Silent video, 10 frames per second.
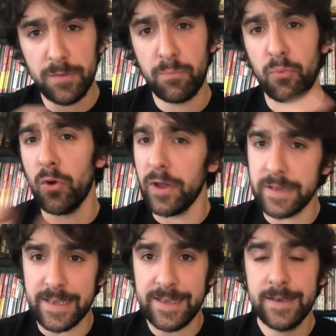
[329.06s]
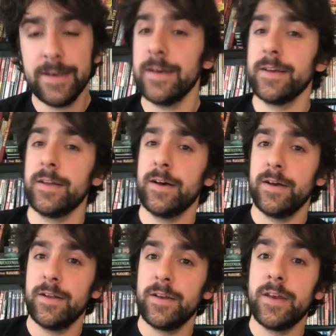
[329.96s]
Broadly,
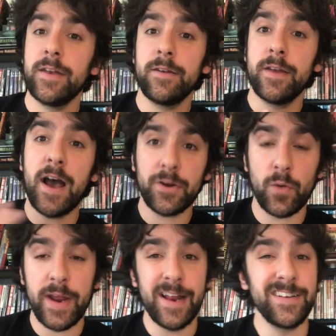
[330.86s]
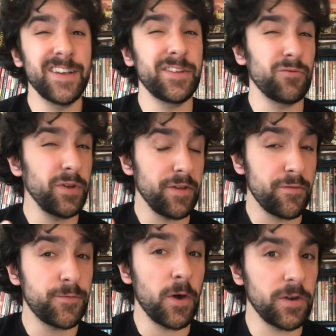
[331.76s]
not great, and doesn't really
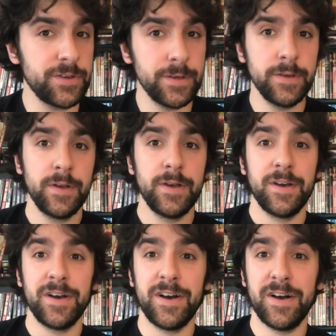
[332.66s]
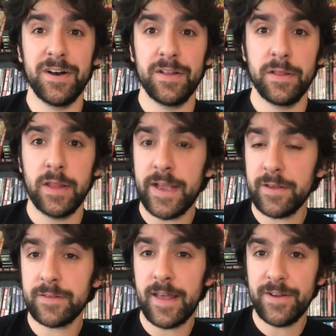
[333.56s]
function like a
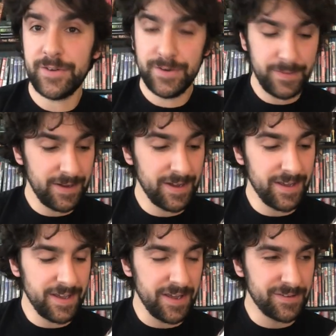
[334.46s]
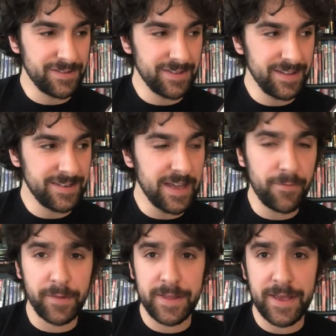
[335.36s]
slasher. It
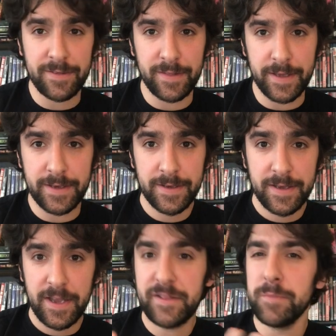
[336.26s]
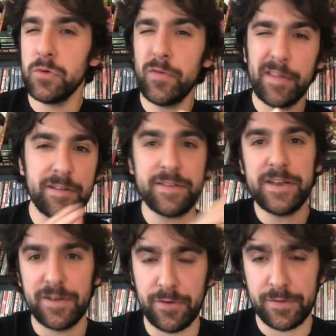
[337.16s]
definitely has, like, it's a movie that's
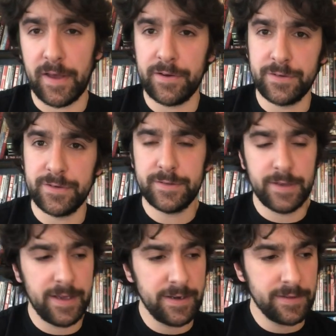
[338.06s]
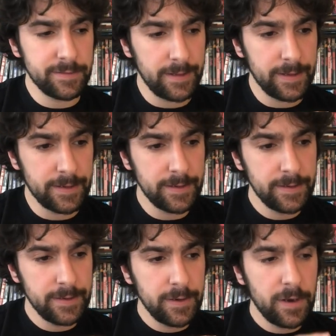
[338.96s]
seen other slashers and is like,
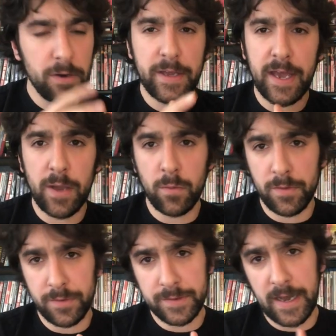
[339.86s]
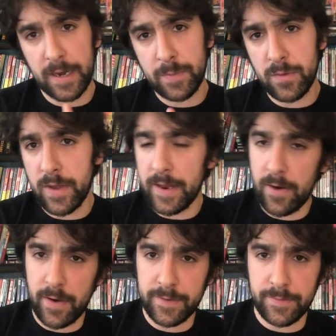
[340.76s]
okay, well, there's got to be red
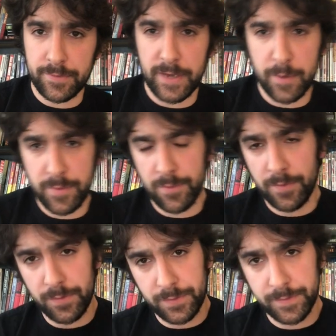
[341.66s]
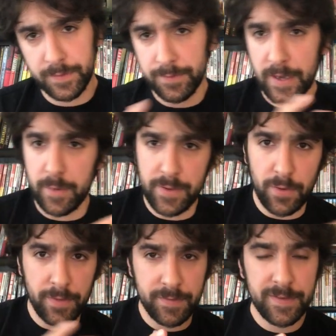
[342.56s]
herrings and there's got to be reversals and there's got to be
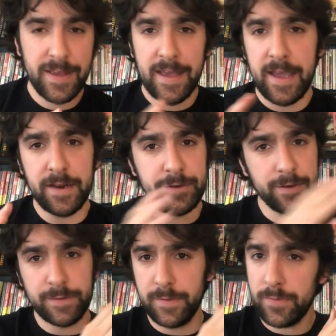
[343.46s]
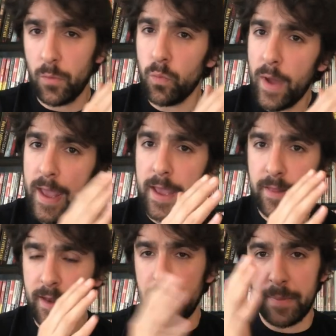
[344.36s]
all this, and it just, the way
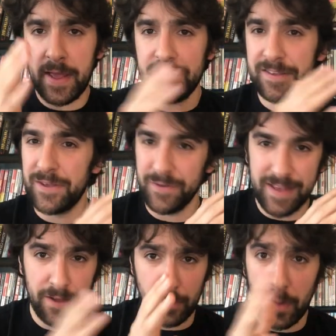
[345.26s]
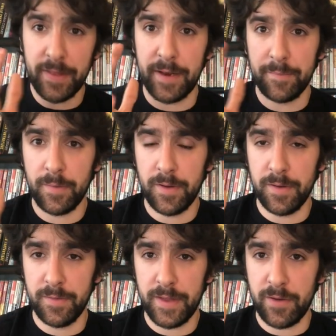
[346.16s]
that it paces those out and the way that
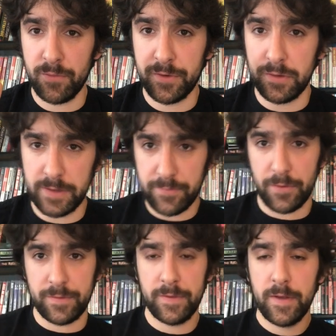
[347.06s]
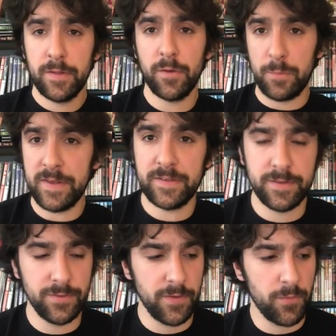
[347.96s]
it delivers those
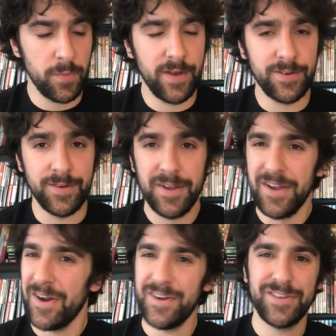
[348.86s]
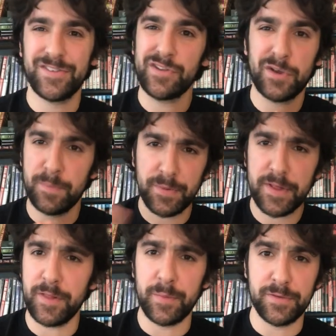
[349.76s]
pieces of information are just
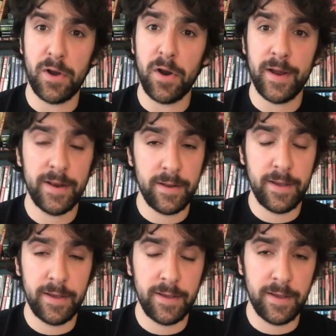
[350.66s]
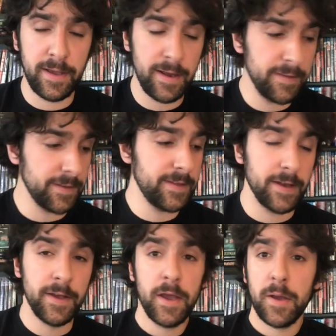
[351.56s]
completely bizarre and as I
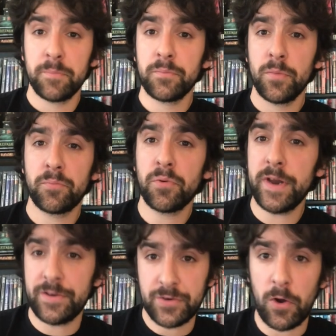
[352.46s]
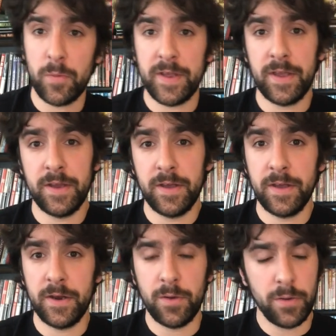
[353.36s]
said, pretty charming
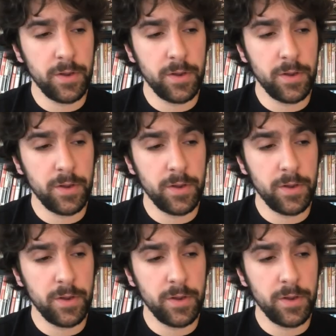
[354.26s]
in